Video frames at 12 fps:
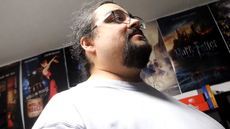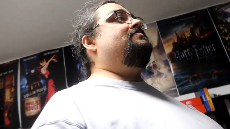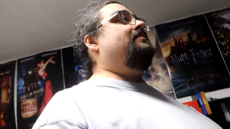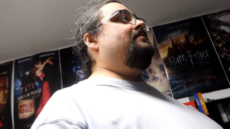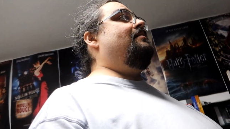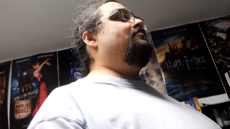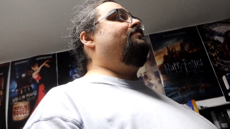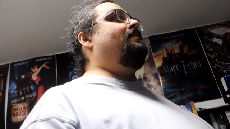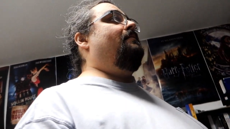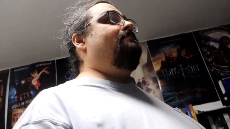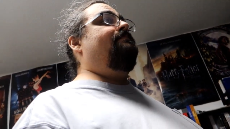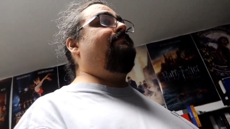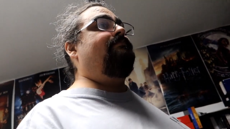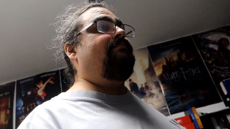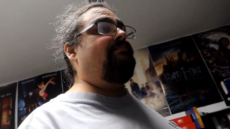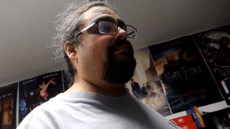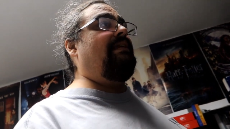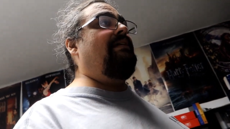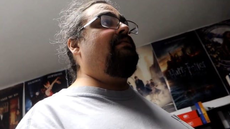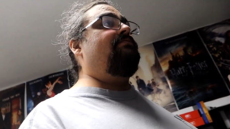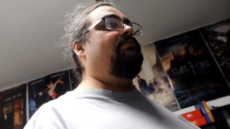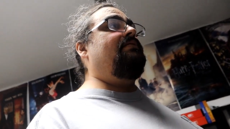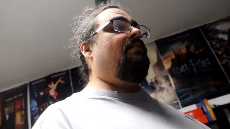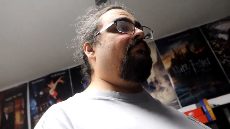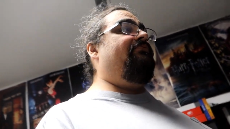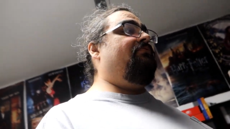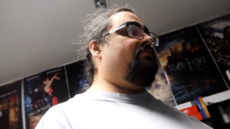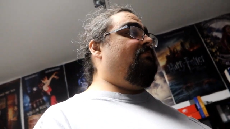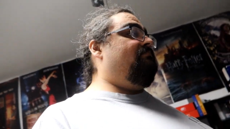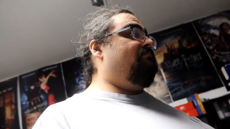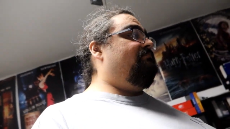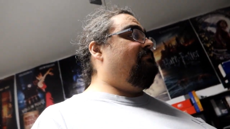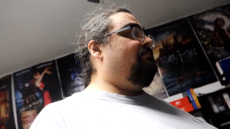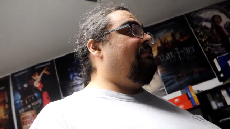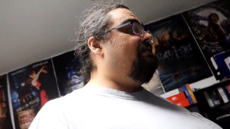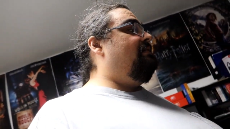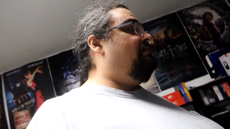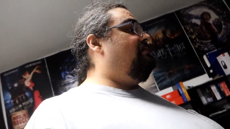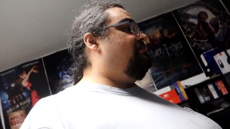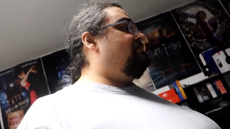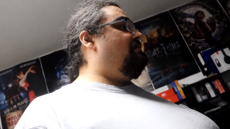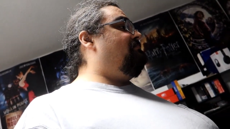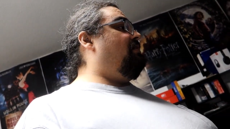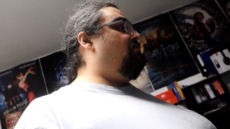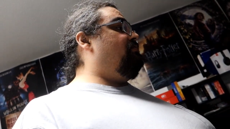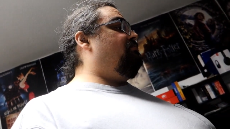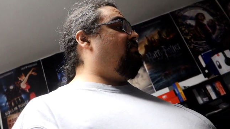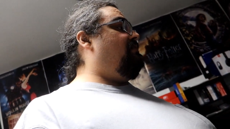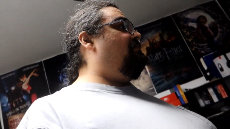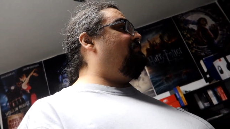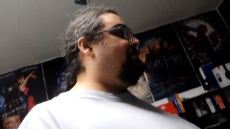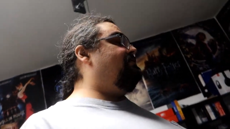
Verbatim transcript: spending time with Bob. He is really helpful too. I've been going through a lot with